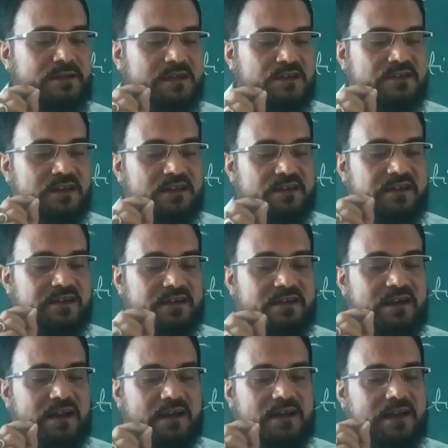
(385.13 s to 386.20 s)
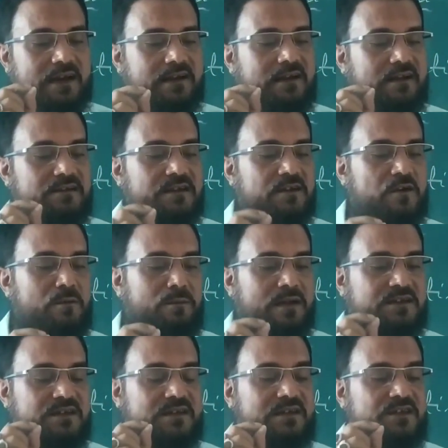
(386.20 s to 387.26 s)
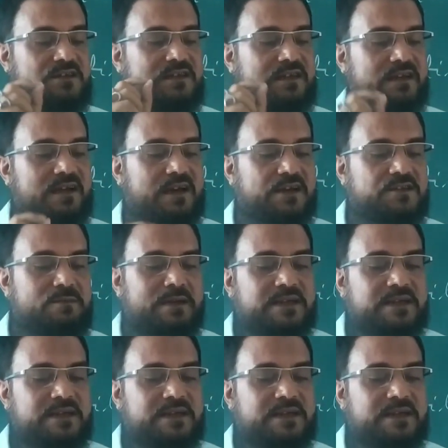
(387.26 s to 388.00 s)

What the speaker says: beings are treated like cattle and compulsorily sterilized,